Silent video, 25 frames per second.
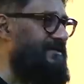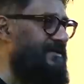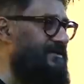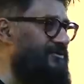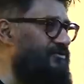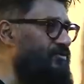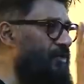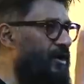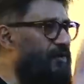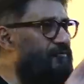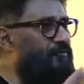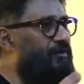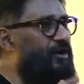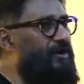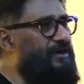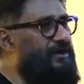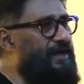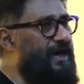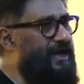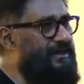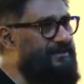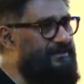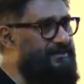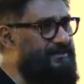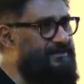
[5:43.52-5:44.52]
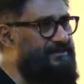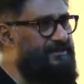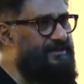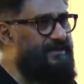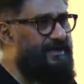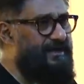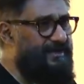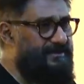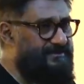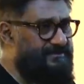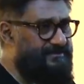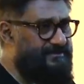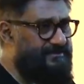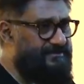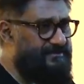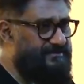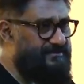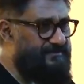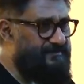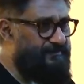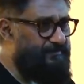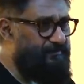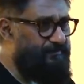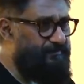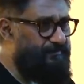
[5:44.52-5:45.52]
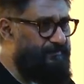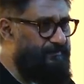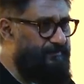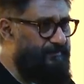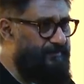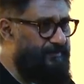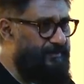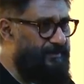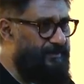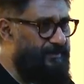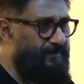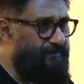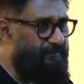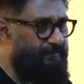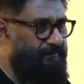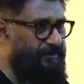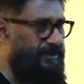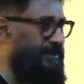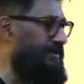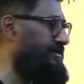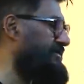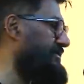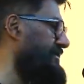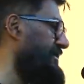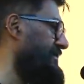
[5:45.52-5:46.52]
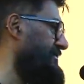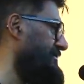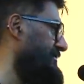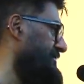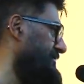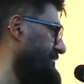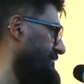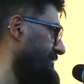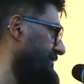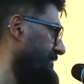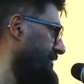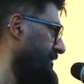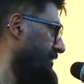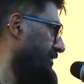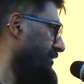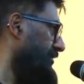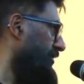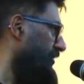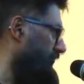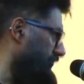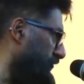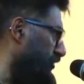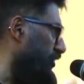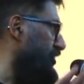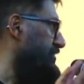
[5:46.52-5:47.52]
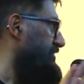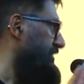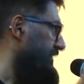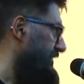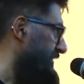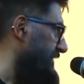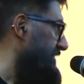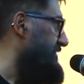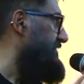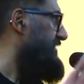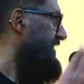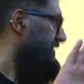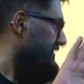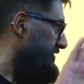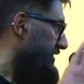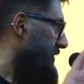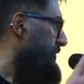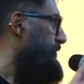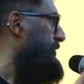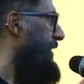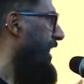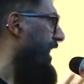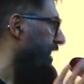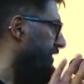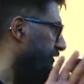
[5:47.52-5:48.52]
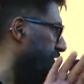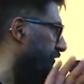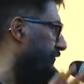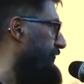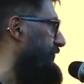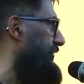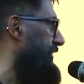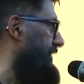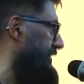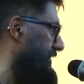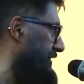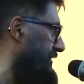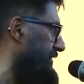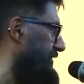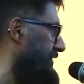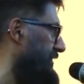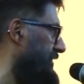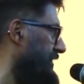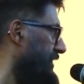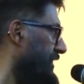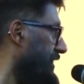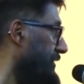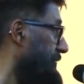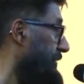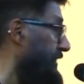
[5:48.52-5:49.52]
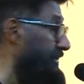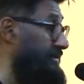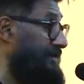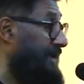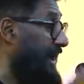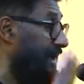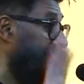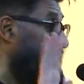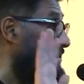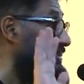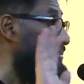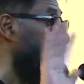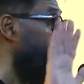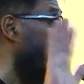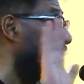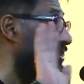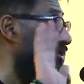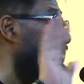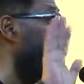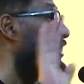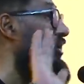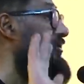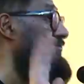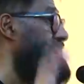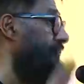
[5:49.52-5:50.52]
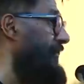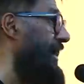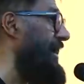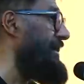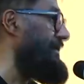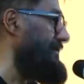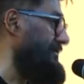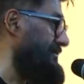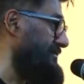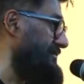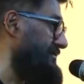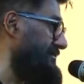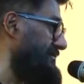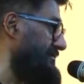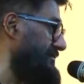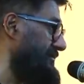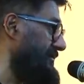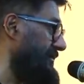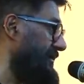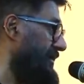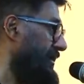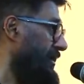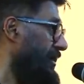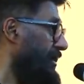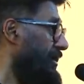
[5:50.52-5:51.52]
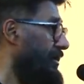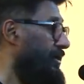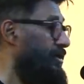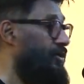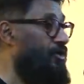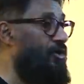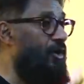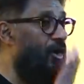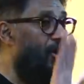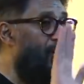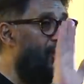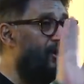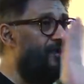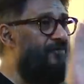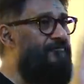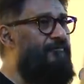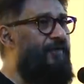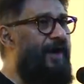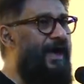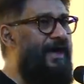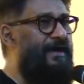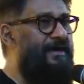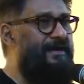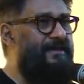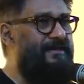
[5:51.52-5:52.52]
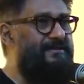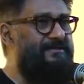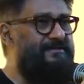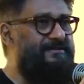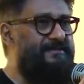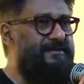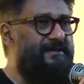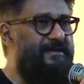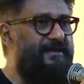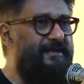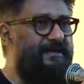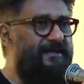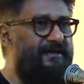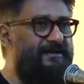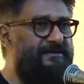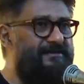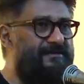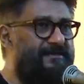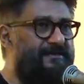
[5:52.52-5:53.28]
not what Gandhiji has preached us. Of course, it is just a part of it. But that is not non-violence. Non-violence is